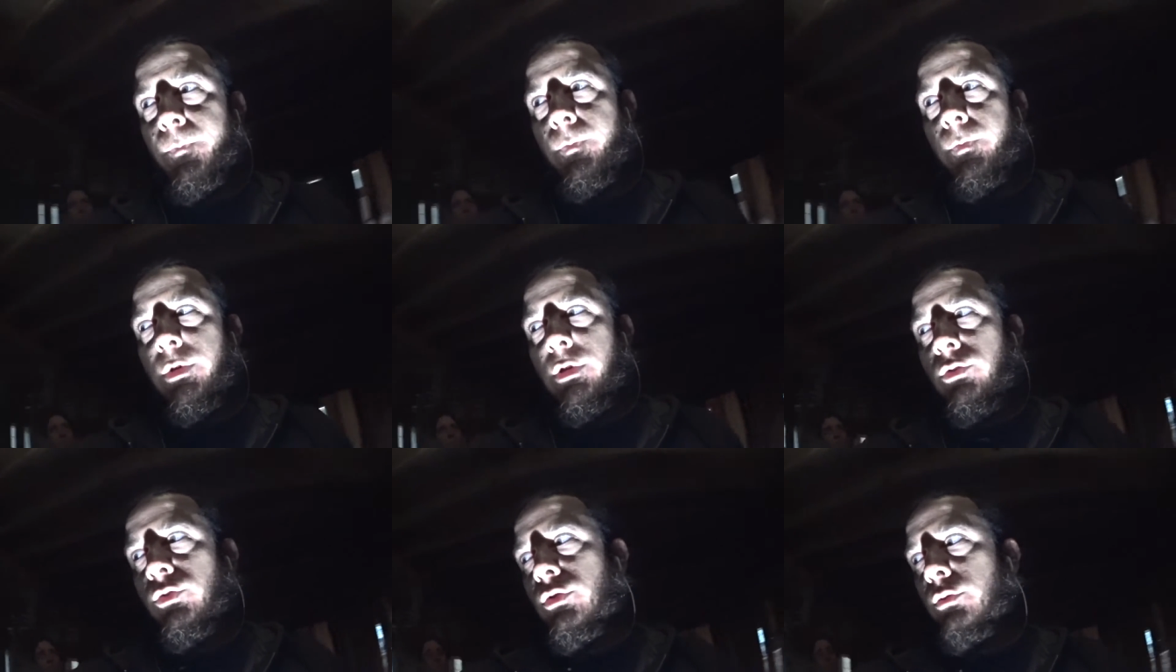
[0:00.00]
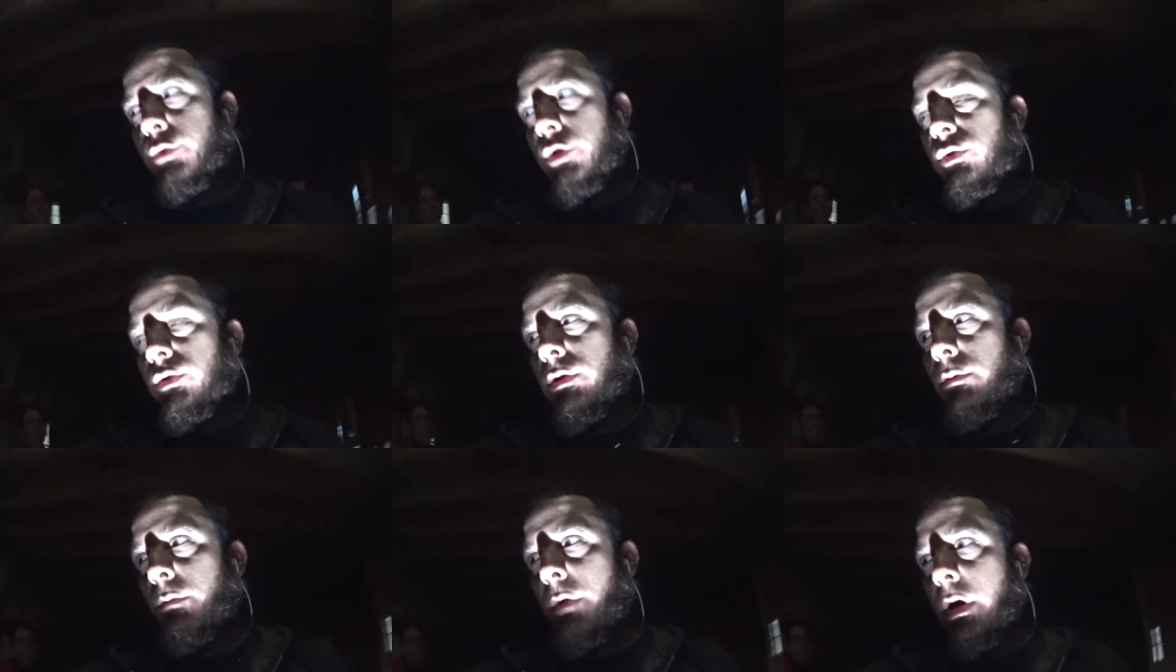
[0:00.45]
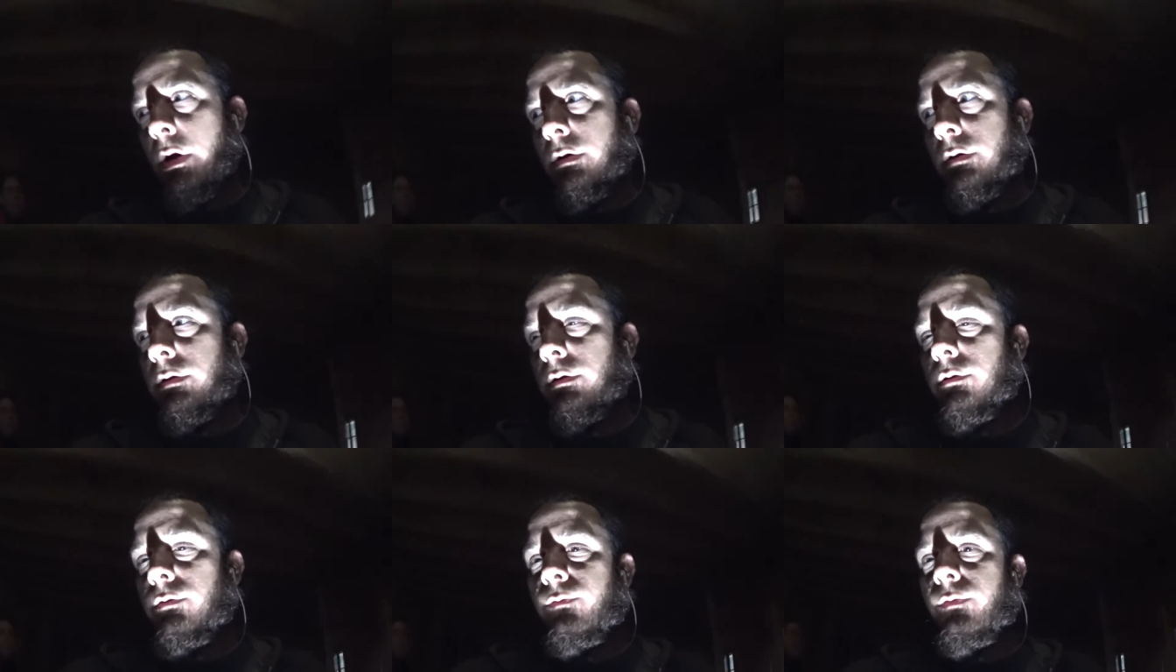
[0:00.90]
distribution
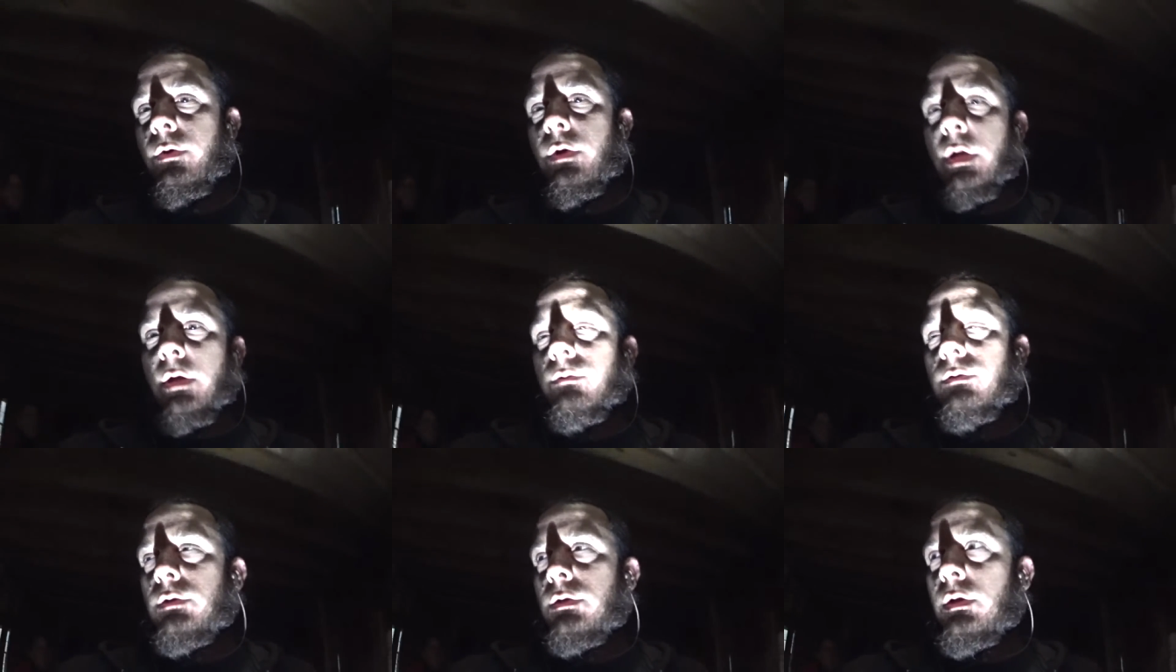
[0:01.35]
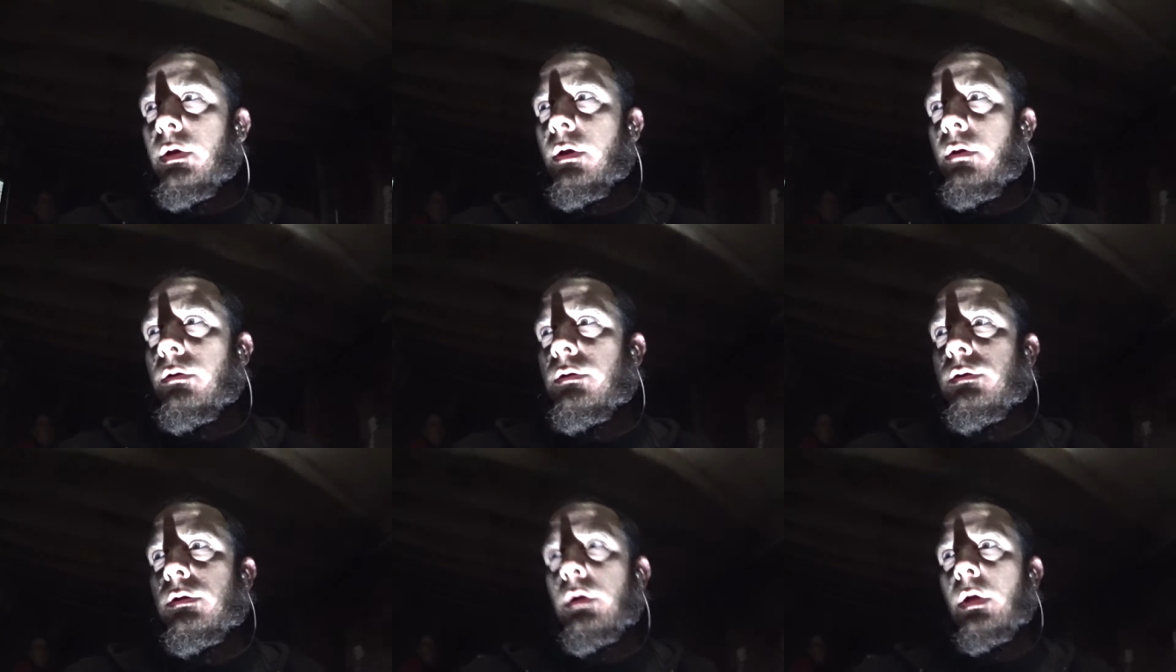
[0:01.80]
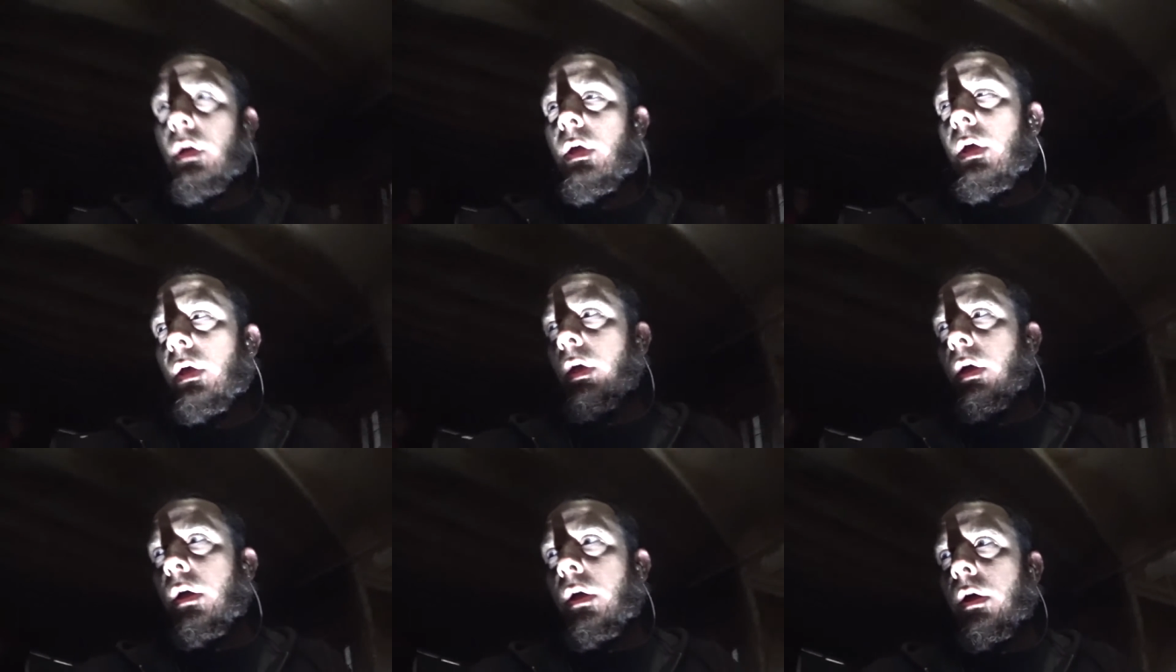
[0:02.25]
boxes for downstairs.
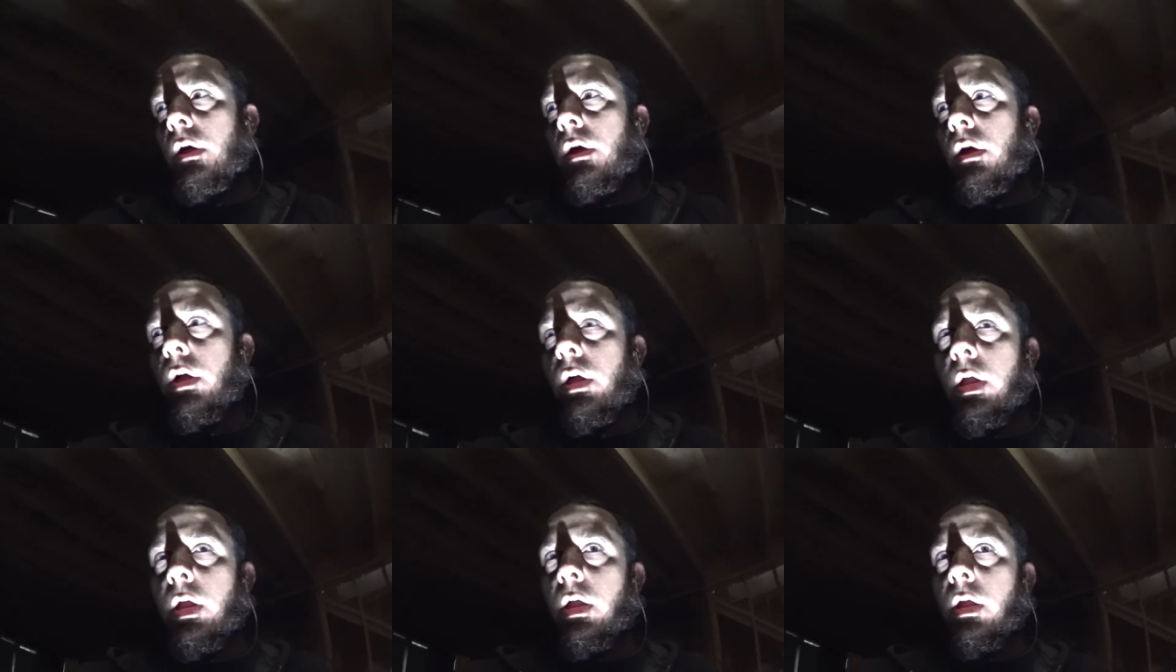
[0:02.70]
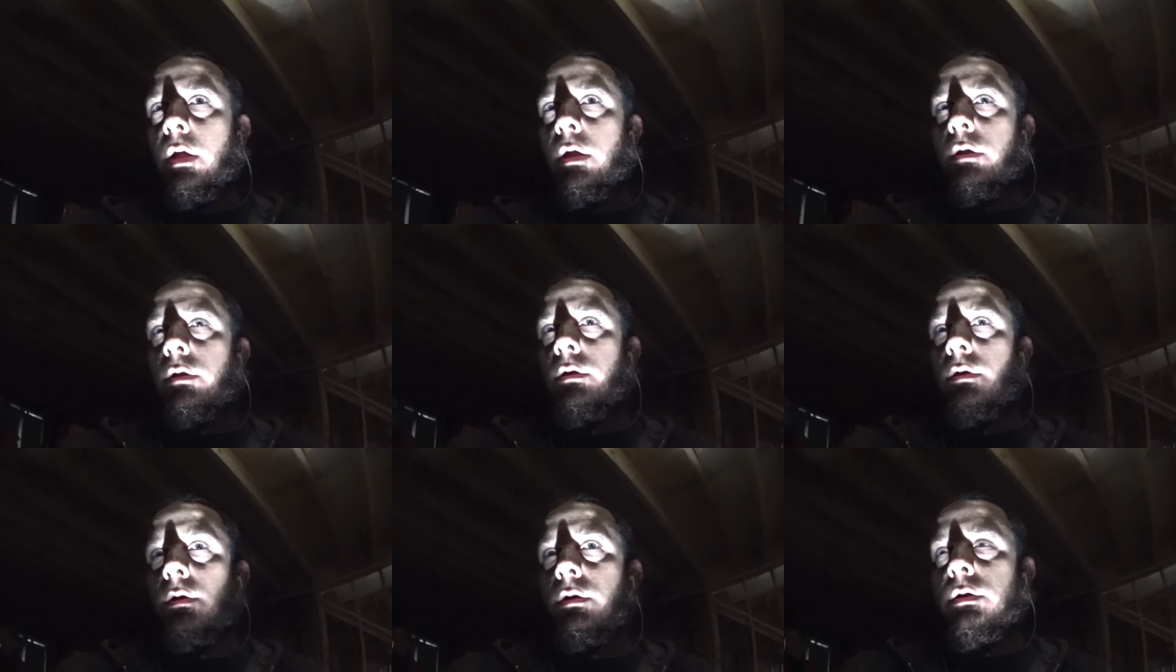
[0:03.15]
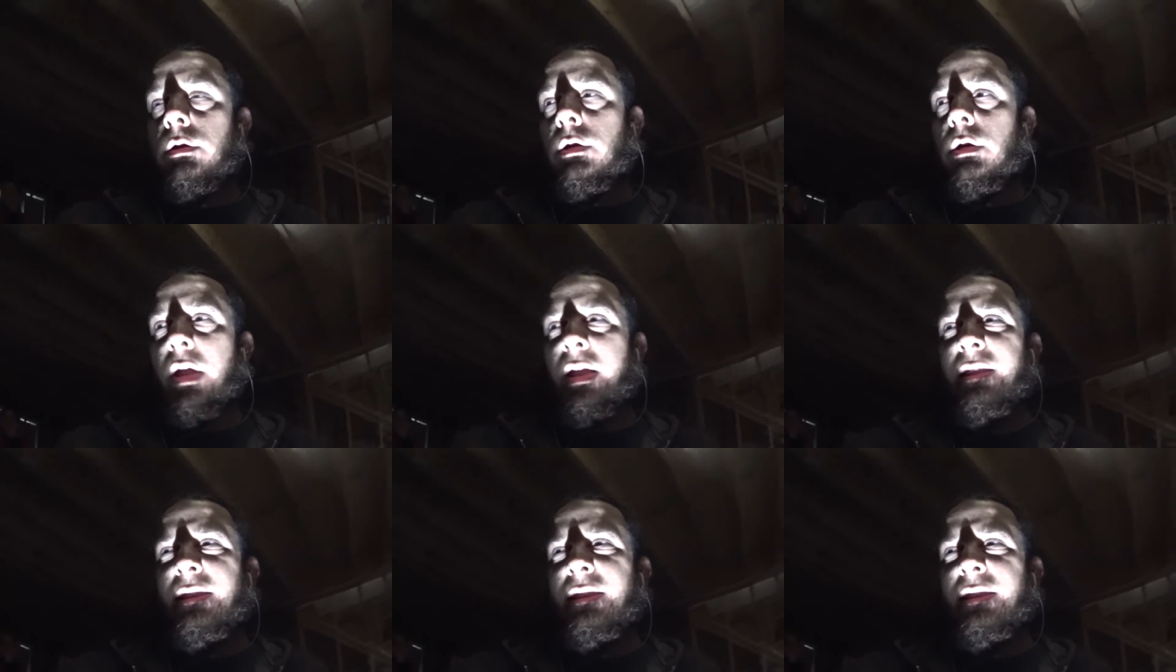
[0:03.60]
And I